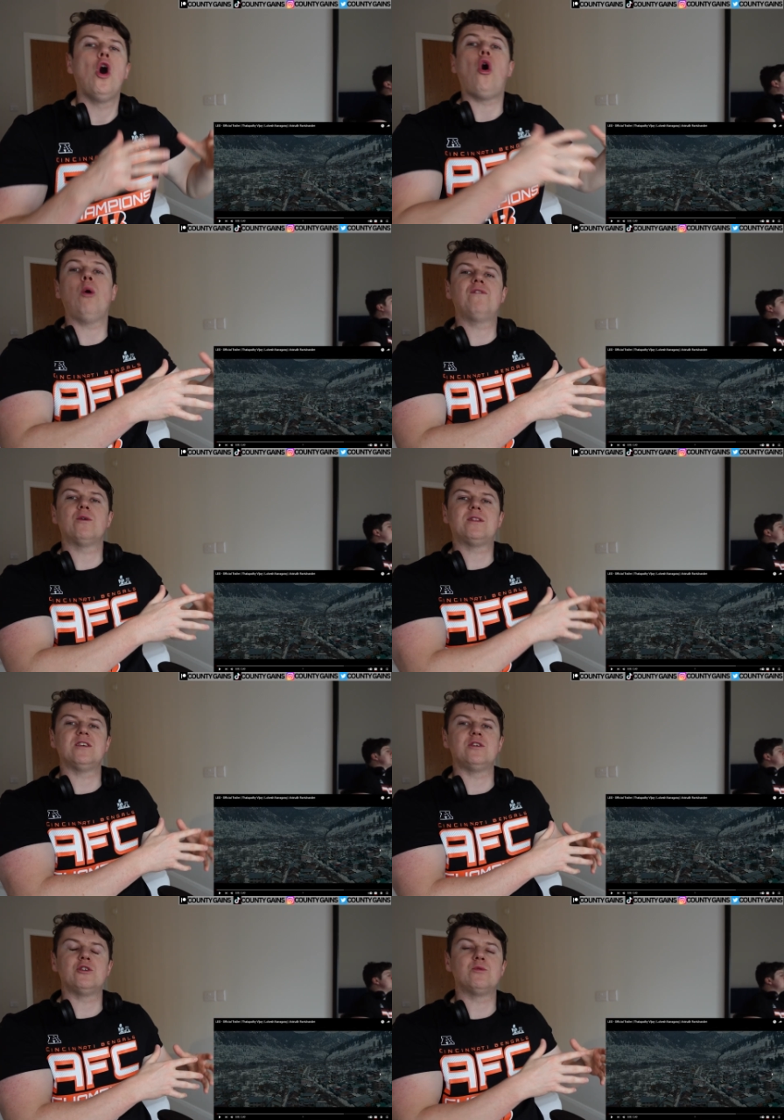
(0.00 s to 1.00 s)
hopefully with
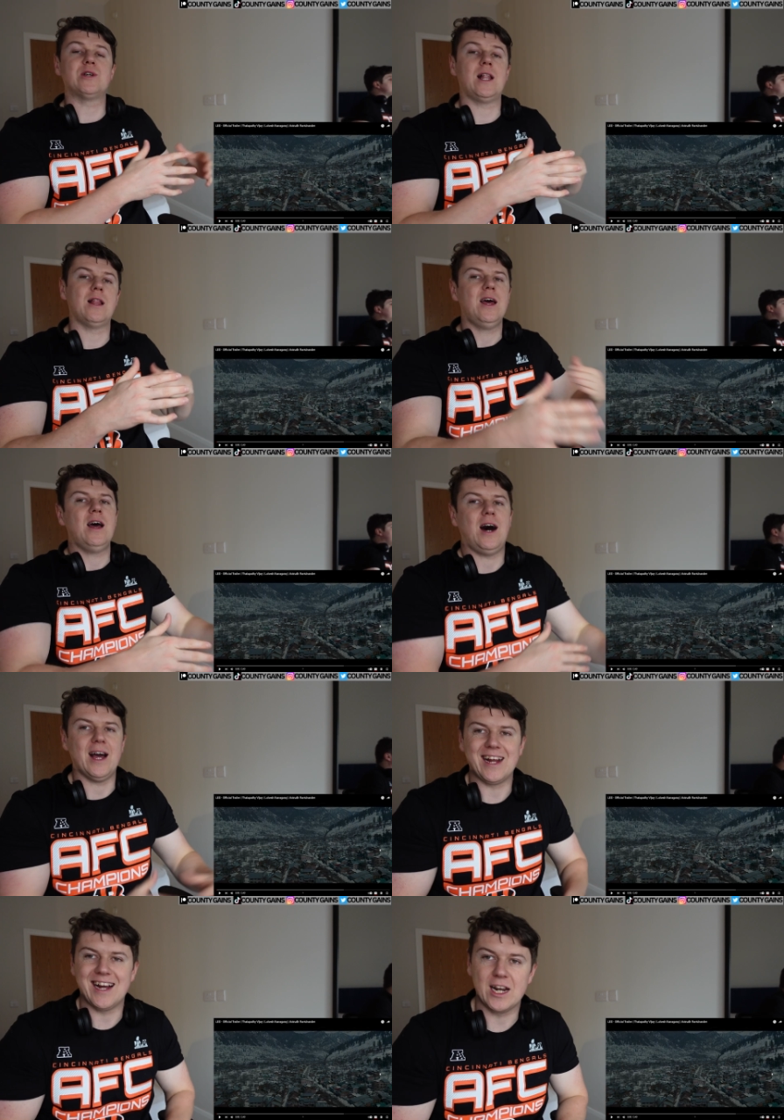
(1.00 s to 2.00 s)
this YouTube channel,
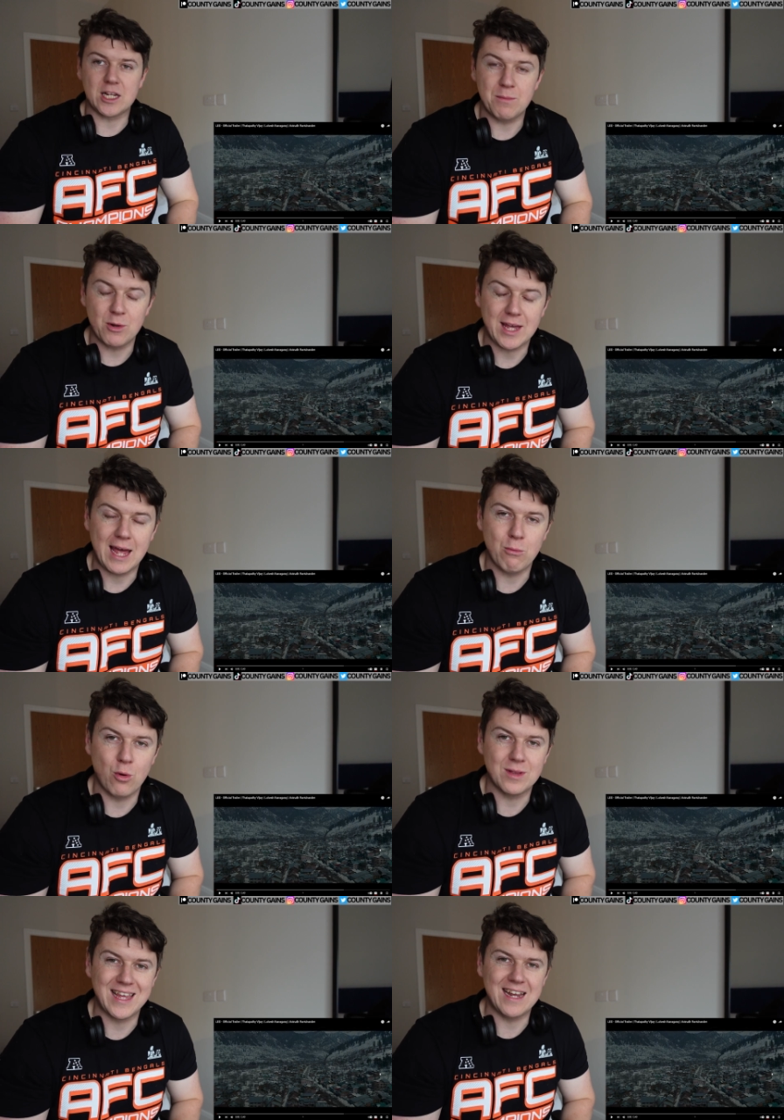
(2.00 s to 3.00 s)
I can kind of communicate
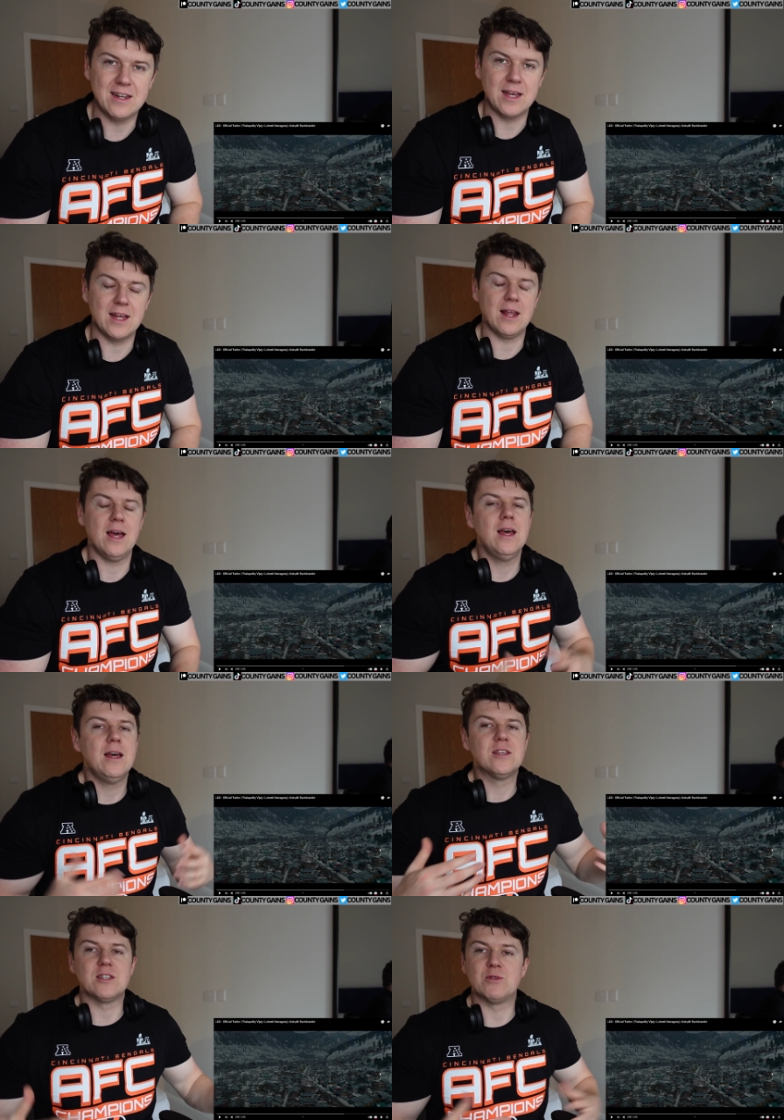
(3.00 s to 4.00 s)
more with the Indian
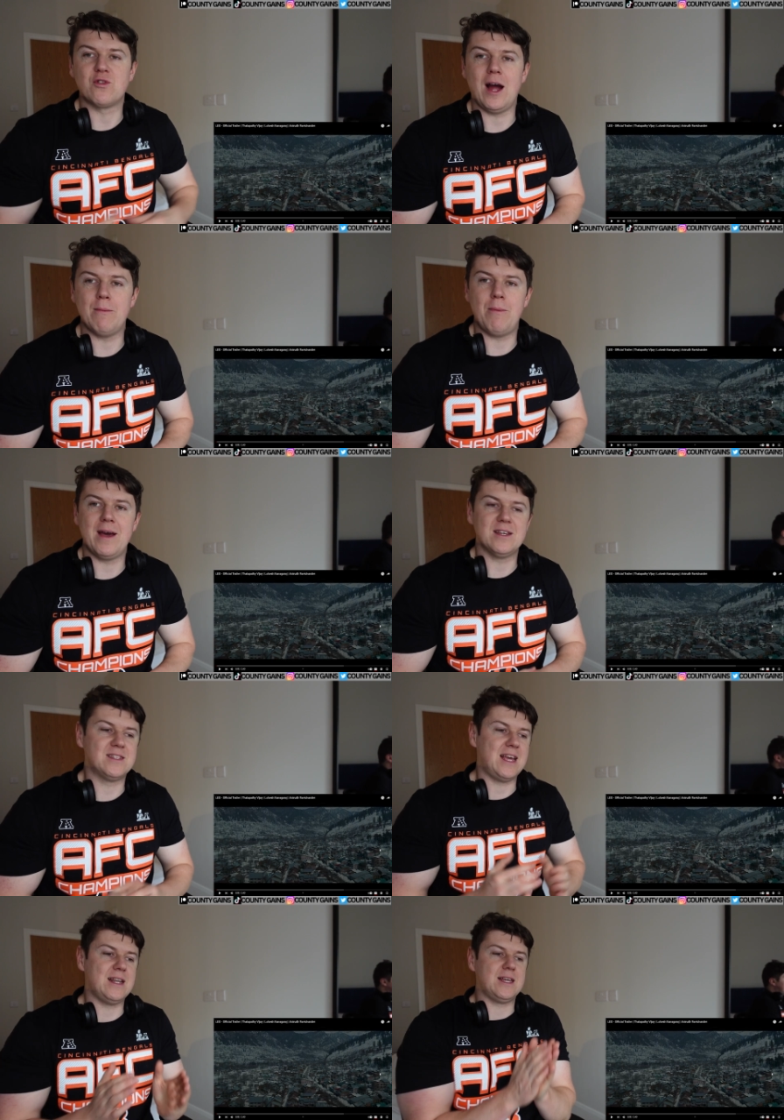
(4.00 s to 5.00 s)
subscriber base,
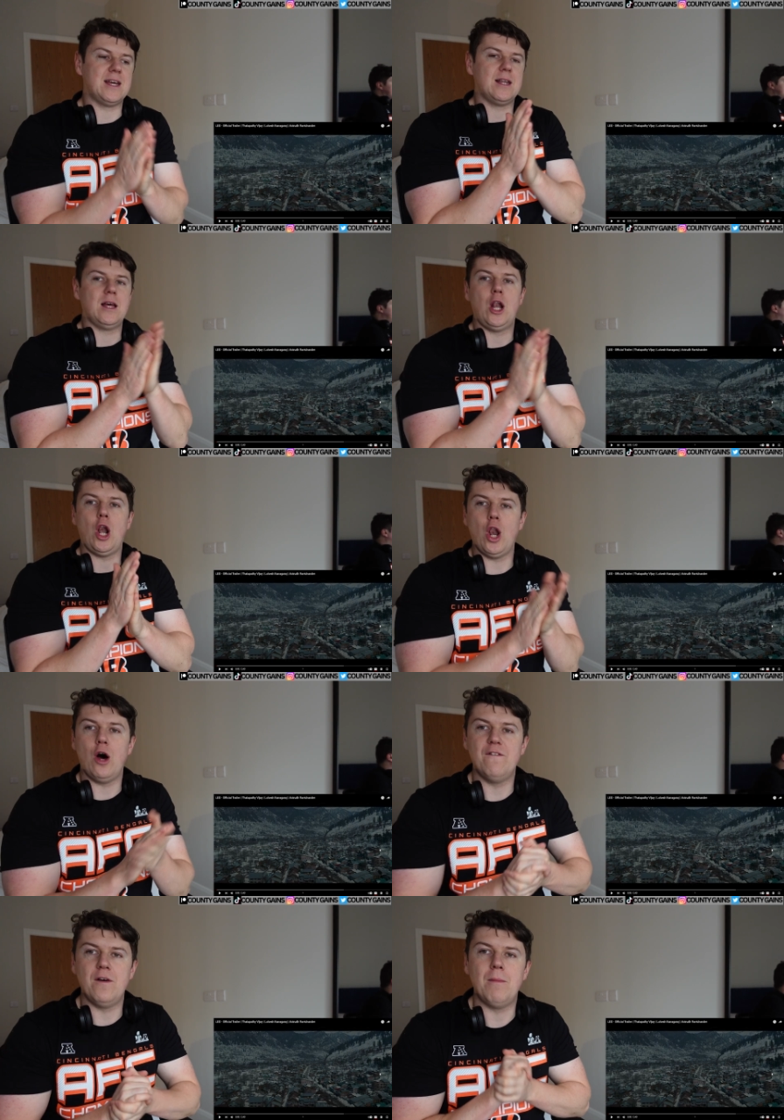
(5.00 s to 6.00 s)
the Indian
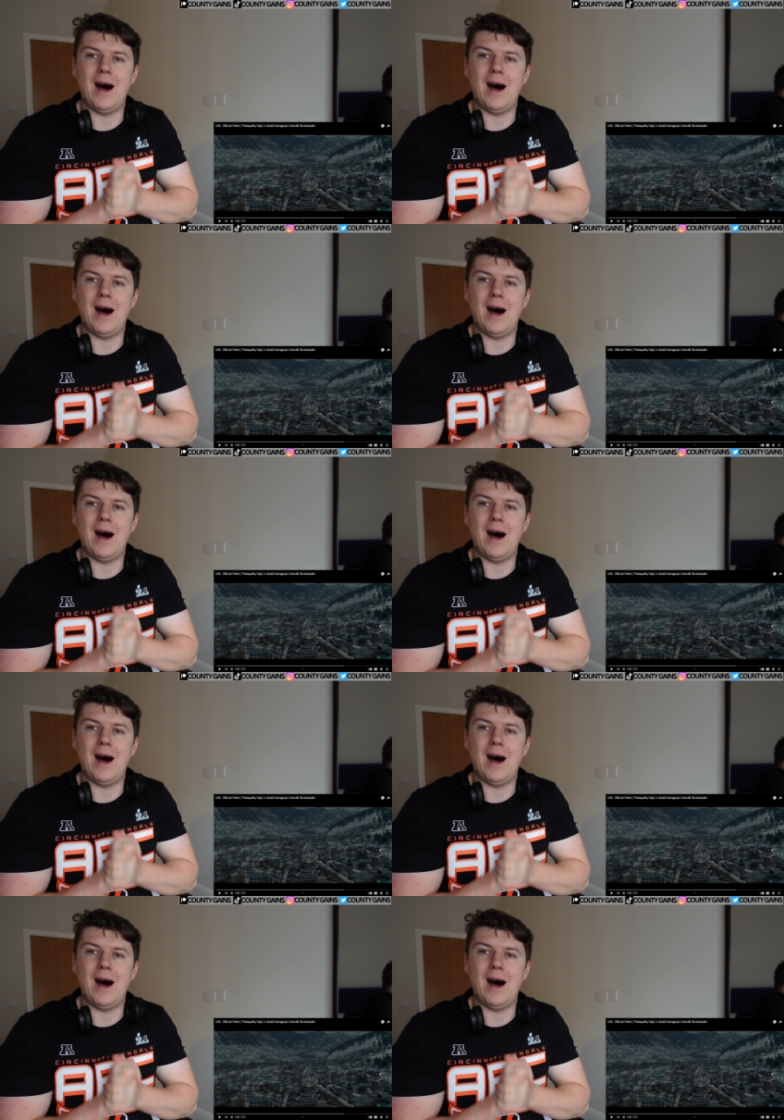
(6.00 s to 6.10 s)
love.